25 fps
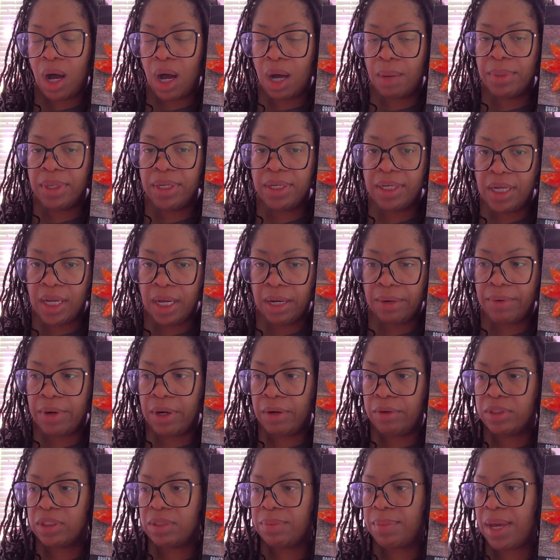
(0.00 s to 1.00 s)

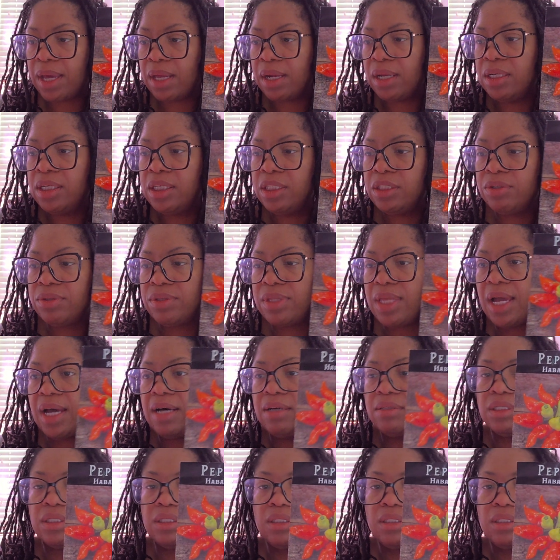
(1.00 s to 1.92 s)
habanero is about 100,000